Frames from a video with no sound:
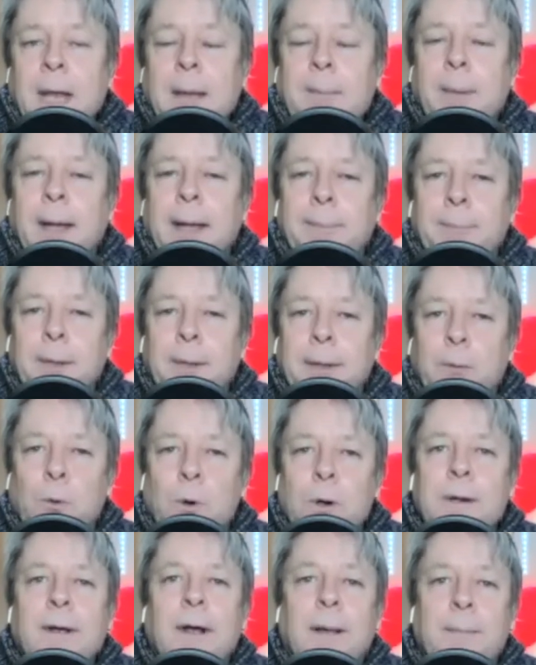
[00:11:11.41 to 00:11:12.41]
But
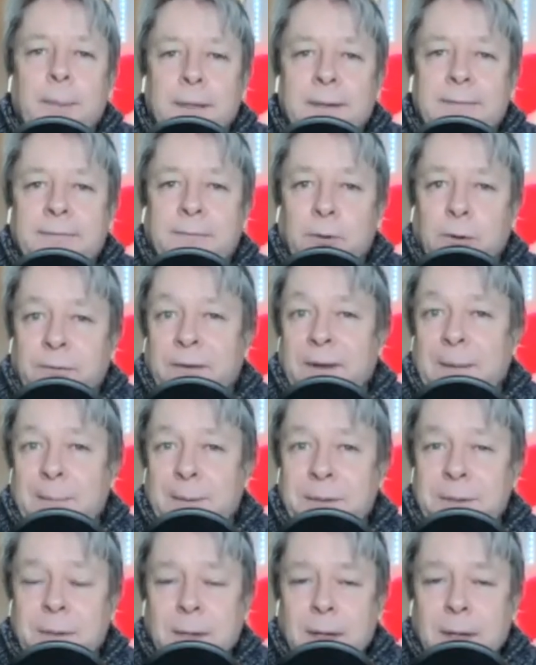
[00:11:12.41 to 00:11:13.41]
one a
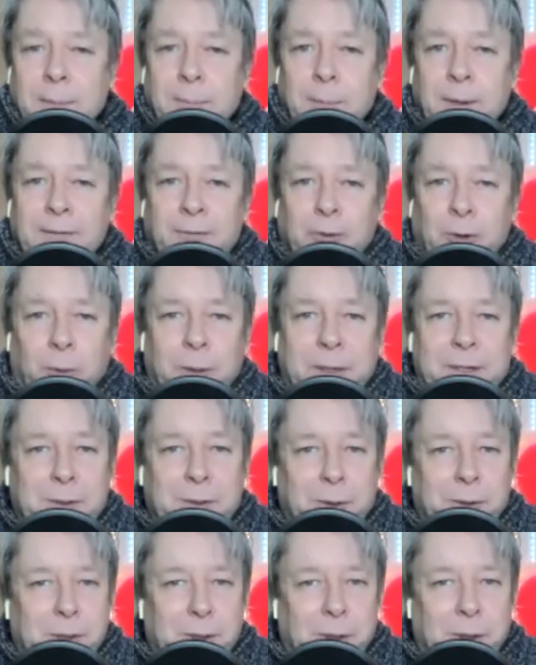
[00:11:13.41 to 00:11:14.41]
famous Bigfoot
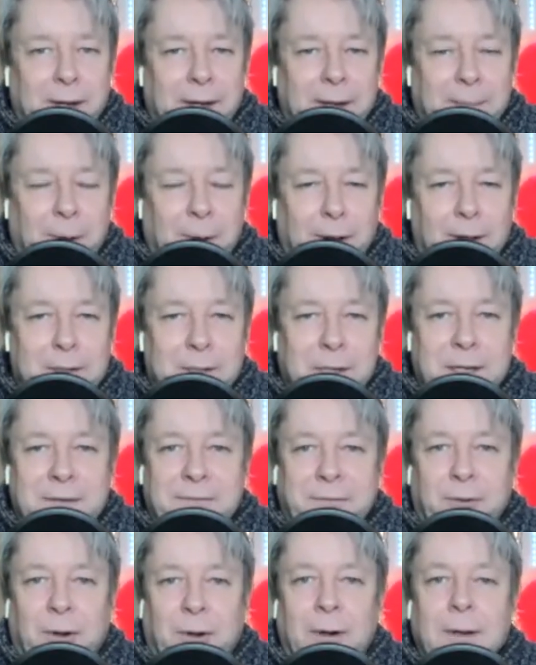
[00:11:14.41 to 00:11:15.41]
researcher, and I apologize
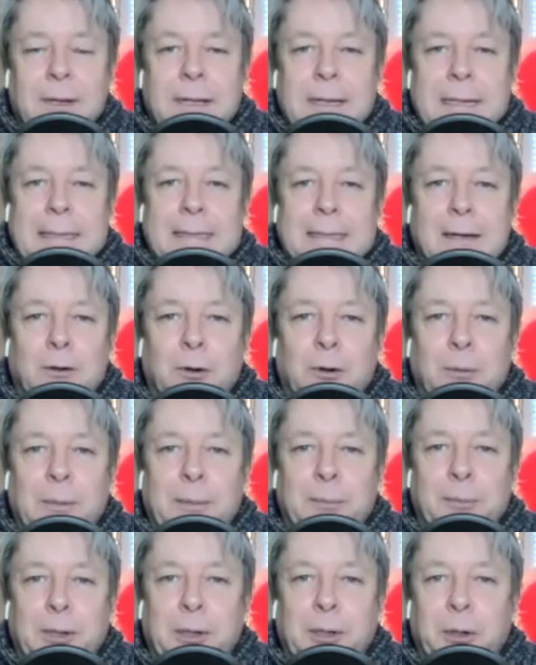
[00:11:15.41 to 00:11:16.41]
for not
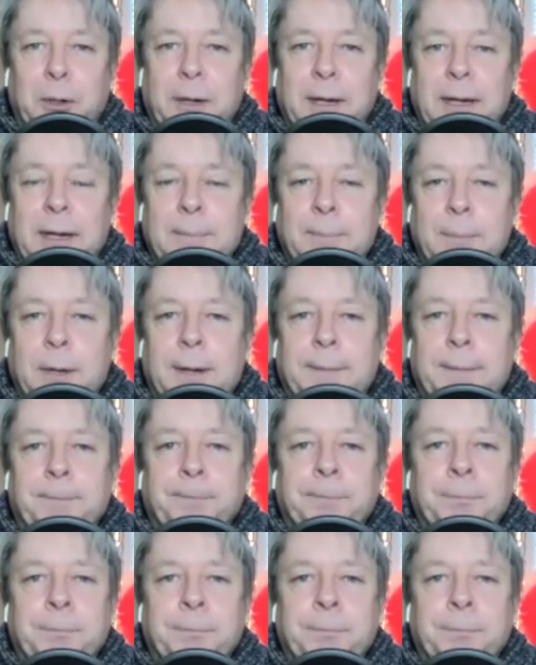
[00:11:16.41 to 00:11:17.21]
remembering your name, but